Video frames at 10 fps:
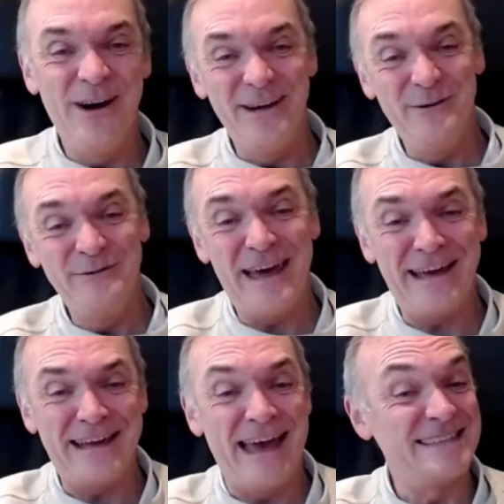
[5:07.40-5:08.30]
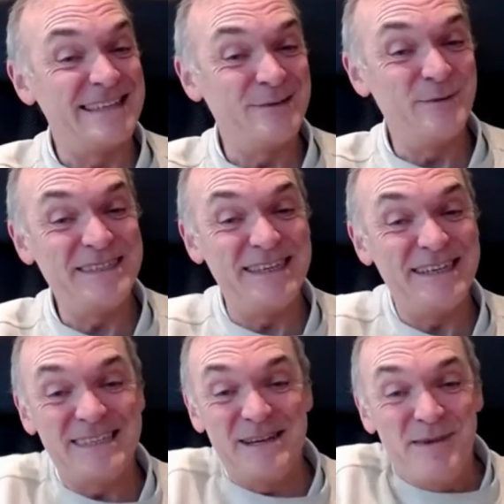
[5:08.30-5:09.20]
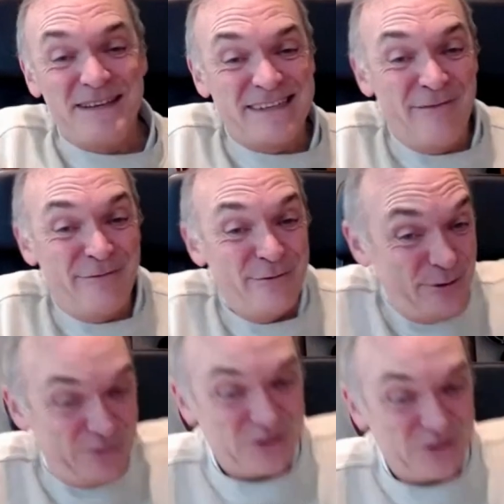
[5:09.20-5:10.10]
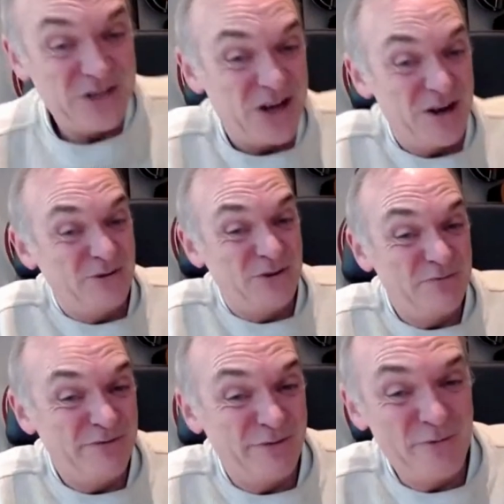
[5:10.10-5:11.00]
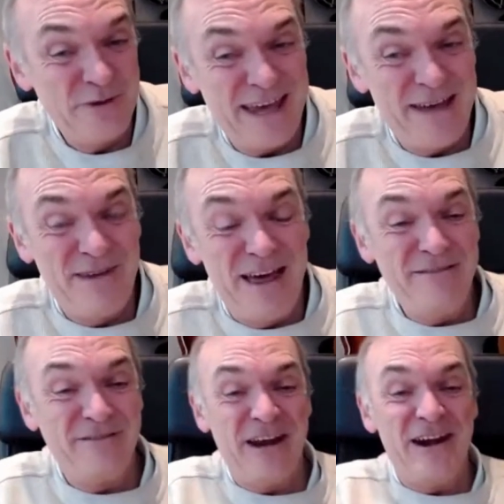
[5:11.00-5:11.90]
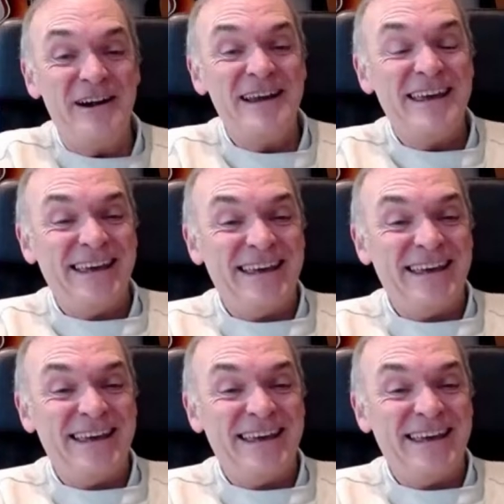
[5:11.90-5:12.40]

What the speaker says: I love that. As a Swiss citizen myself, Ruth, which I shared with you before we came live on air.